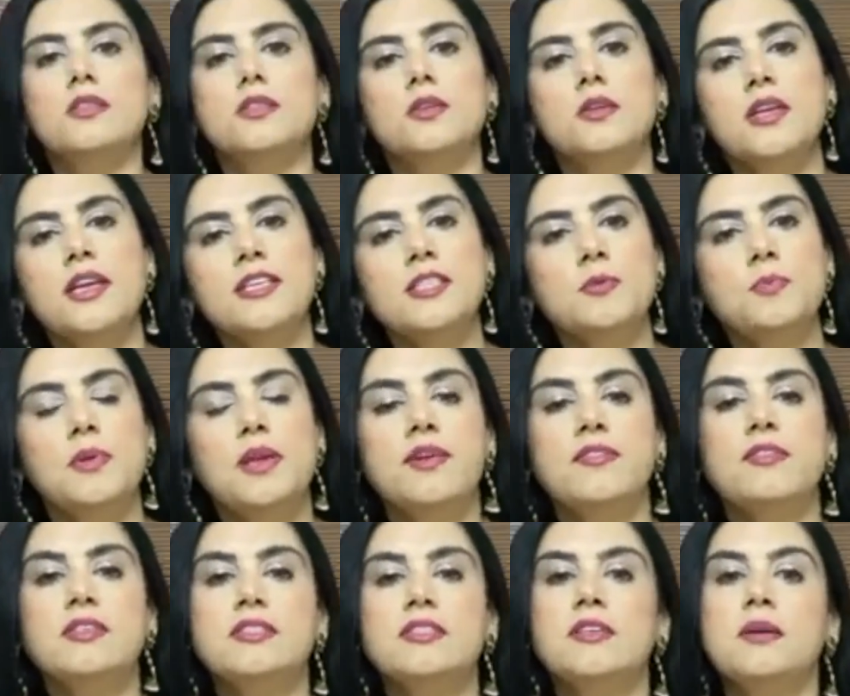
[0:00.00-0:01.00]
So let's
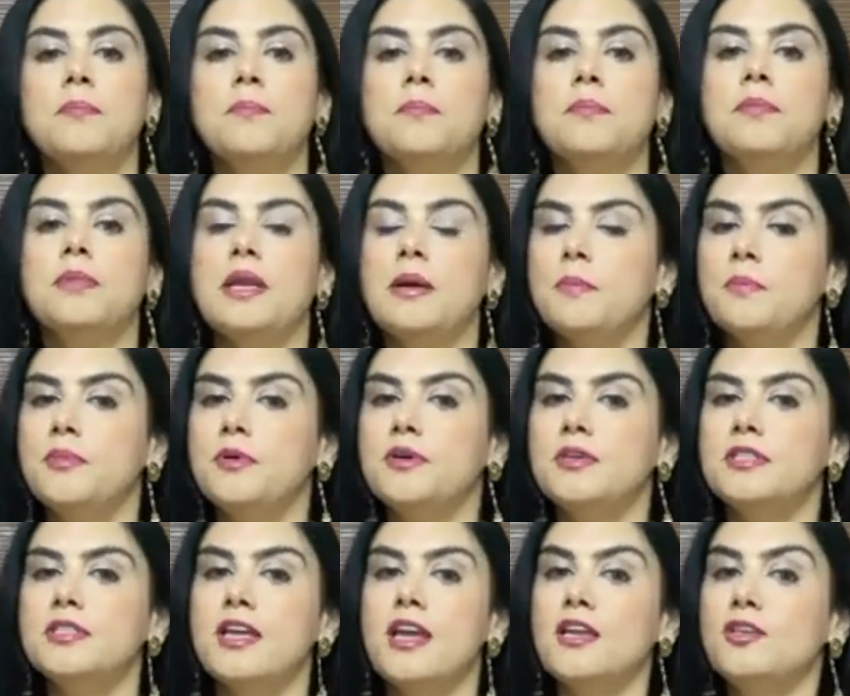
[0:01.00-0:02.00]
play with some
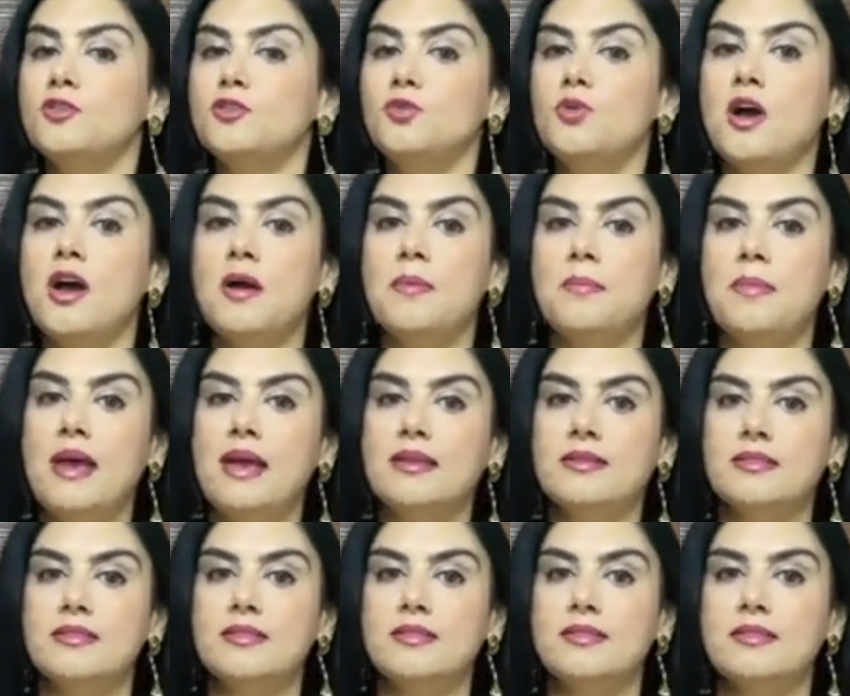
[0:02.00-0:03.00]
numbers and do our
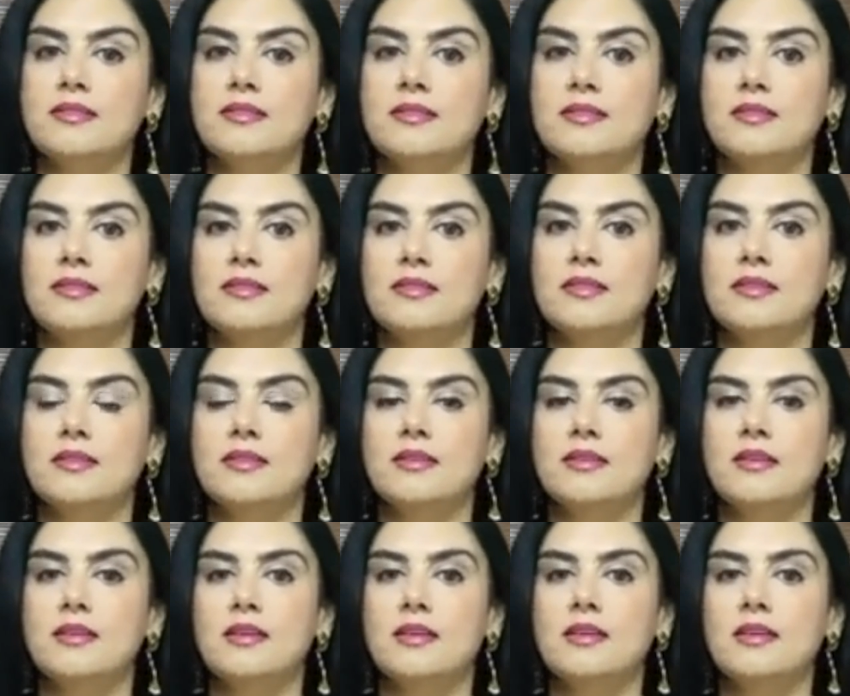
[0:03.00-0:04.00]
maths.
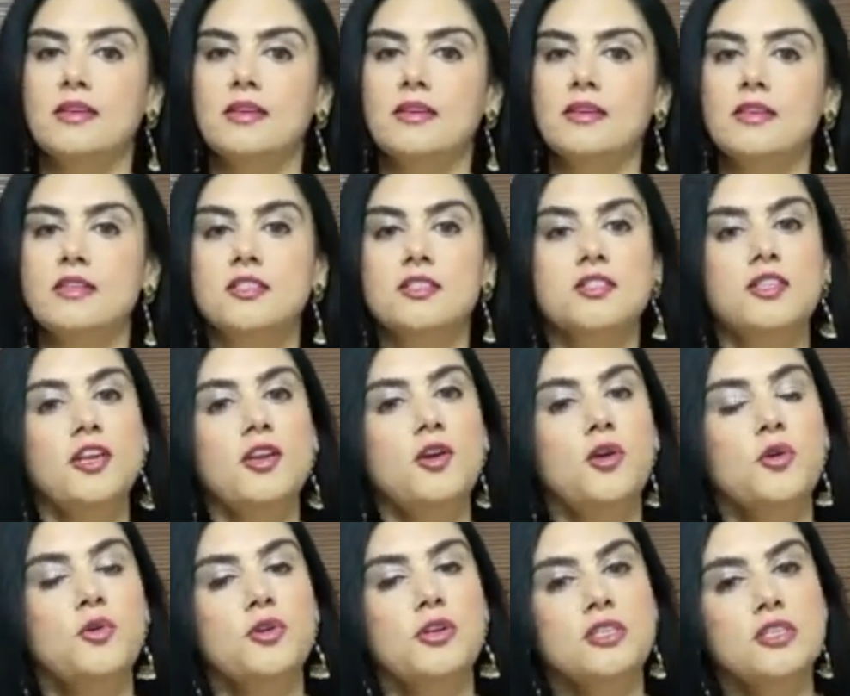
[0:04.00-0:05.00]

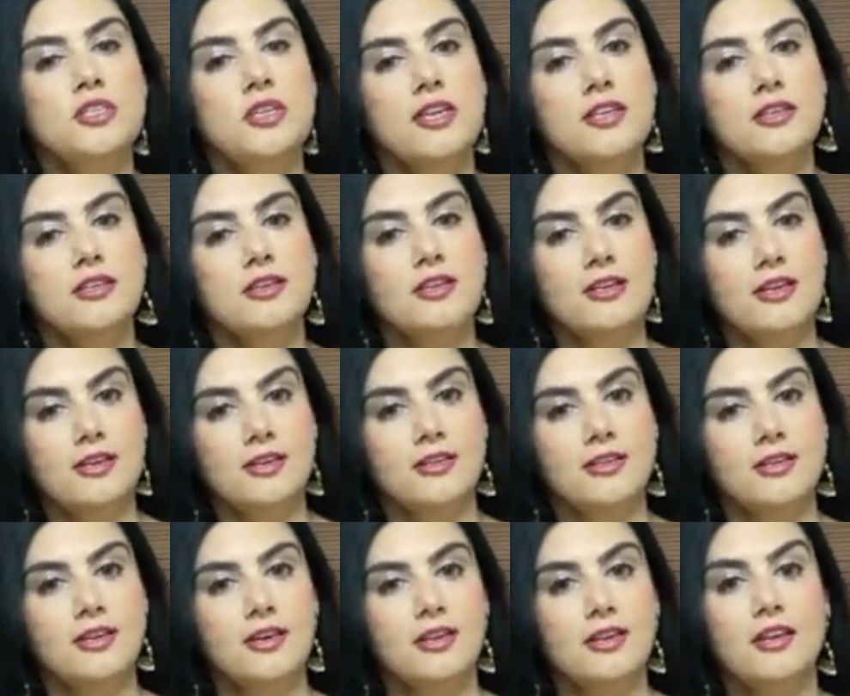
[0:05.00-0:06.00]
Zero originated in
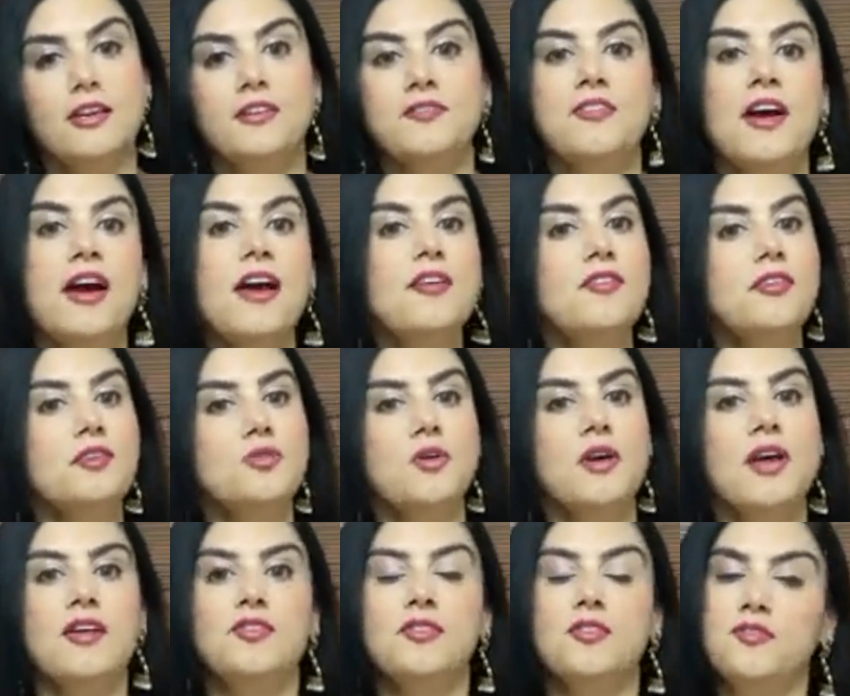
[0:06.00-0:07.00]
India and if I were to
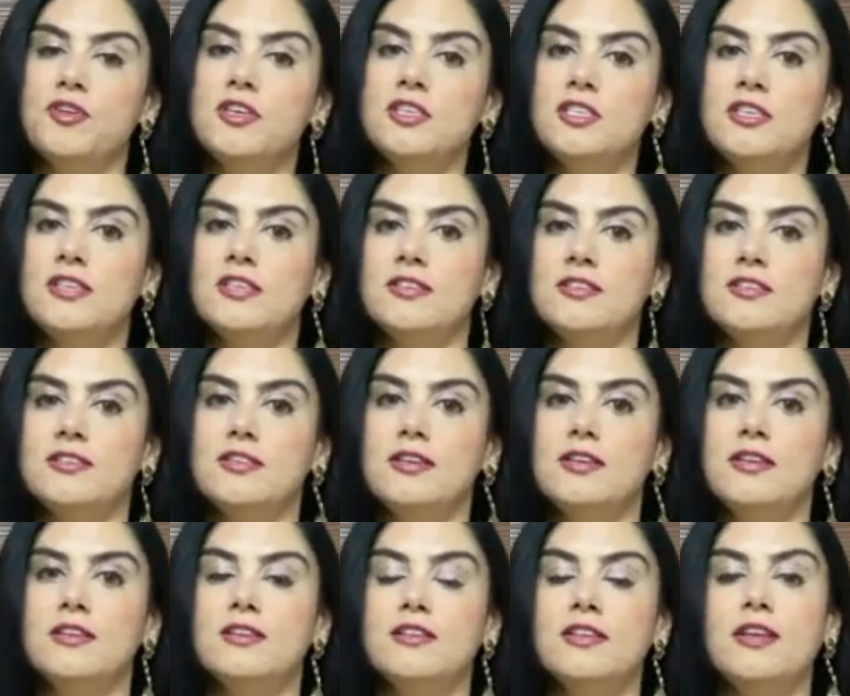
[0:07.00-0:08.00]
have a wish list,
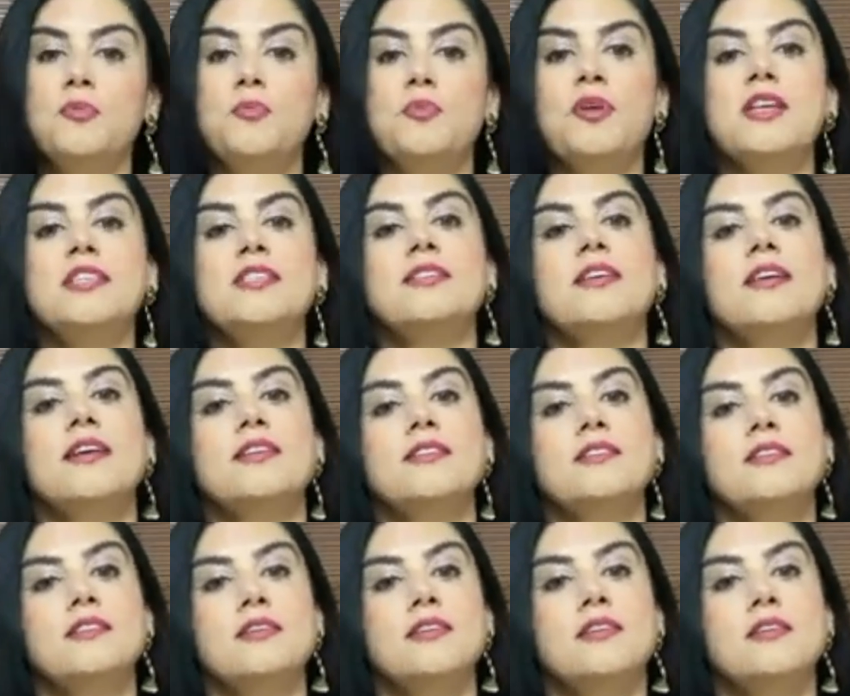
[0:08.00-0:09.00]
then breast
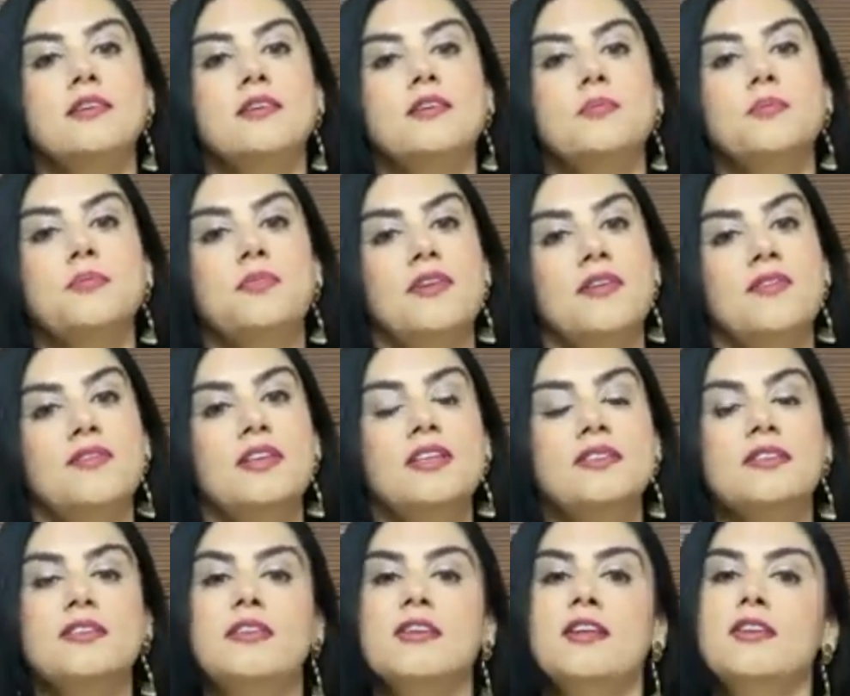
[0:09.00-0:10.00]
cancer
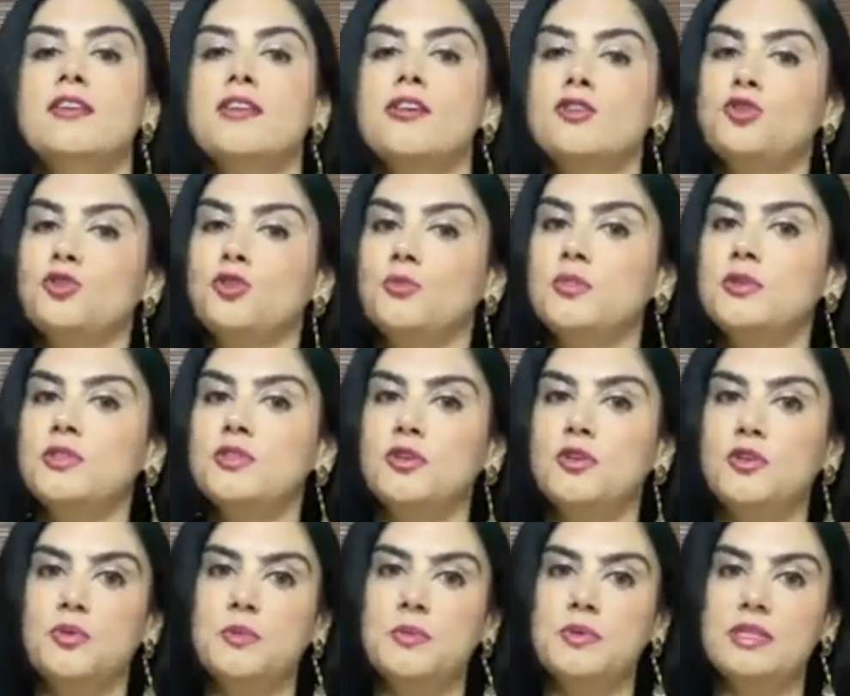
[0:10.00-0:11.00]
prevalence in India should be
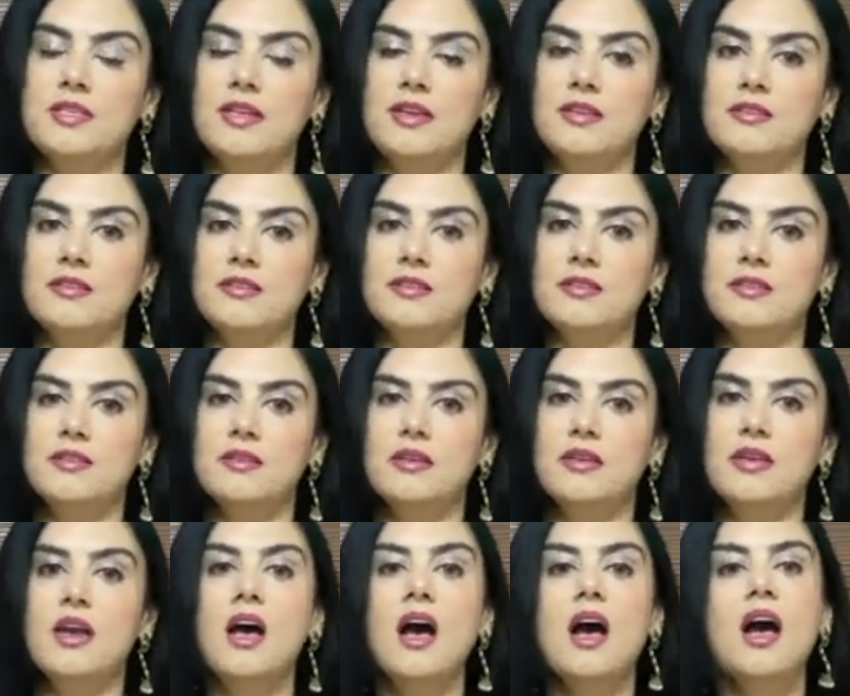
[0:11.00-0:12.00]
0%.
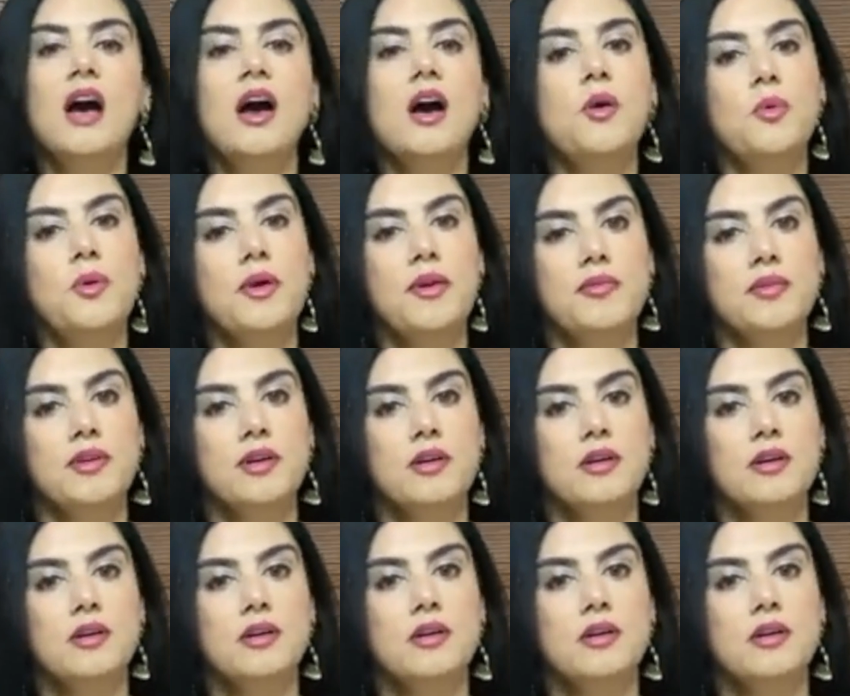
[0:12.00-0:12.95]
However,